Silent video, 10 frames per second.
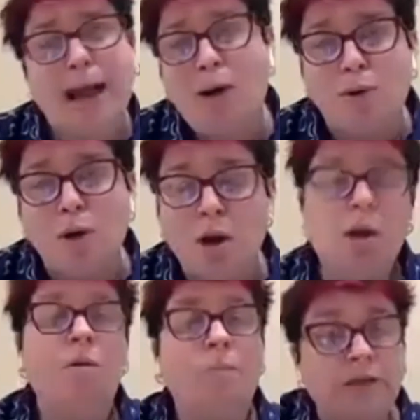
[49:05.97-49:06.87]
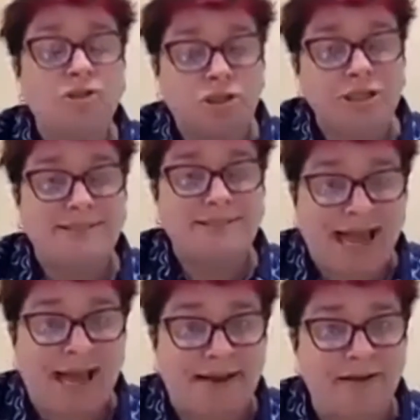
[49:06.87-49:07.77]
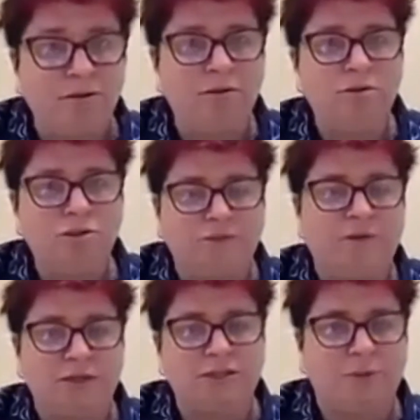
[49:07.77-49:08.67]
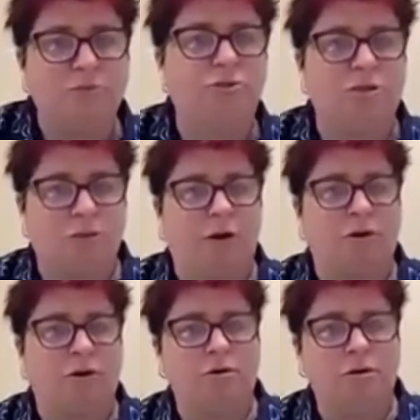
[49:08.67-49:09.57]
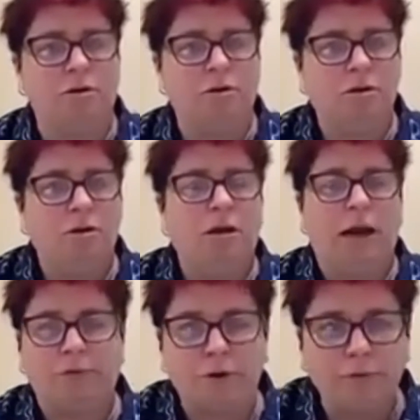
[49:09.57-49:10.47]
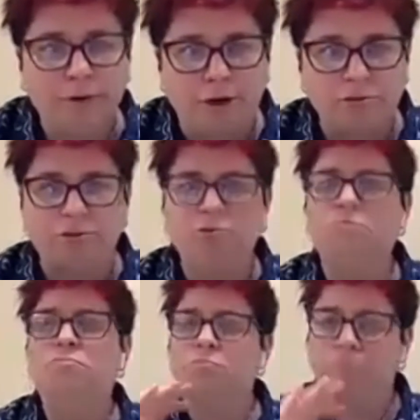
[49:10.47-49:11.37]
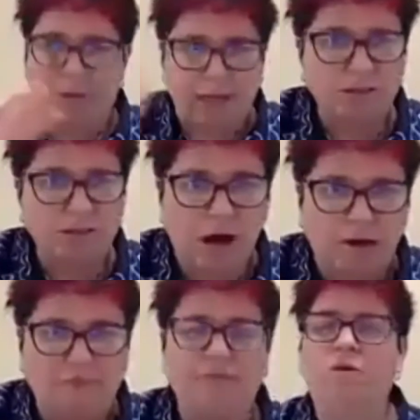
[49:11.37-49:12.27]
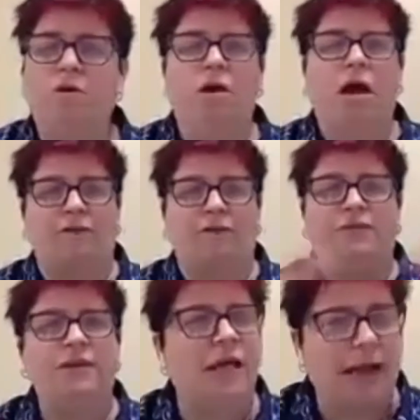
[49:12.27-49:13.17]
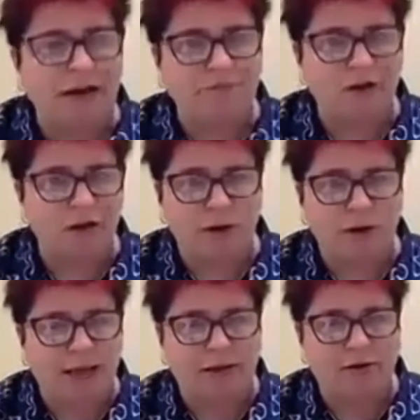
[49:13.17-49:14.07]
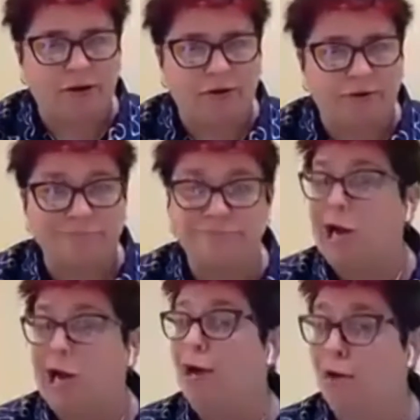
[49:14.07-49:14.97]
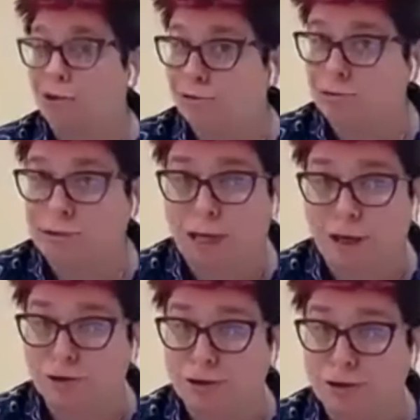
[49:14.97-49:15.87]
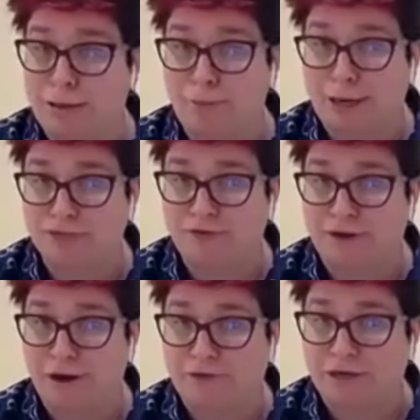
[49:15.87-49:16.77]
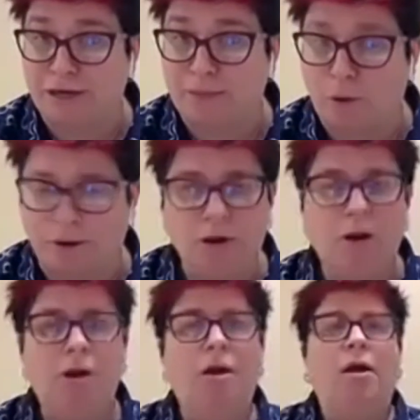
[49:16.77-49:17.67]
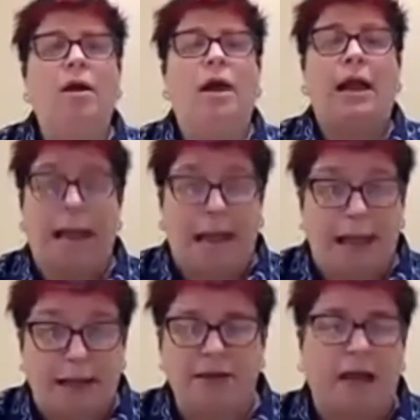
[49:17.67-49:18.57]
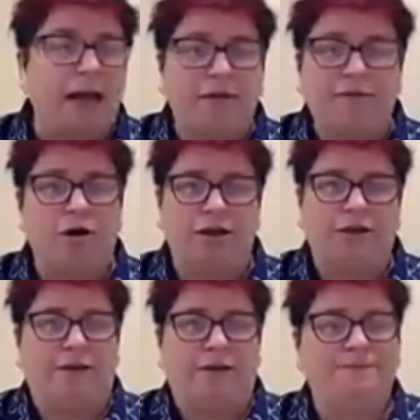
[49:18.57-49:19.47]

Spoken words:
No. But she said she felt abused at work. I wrote her a note, mailed it off. I feel like I've done what I can do. I also do not go to that branch very often anymore. And I never heard anything.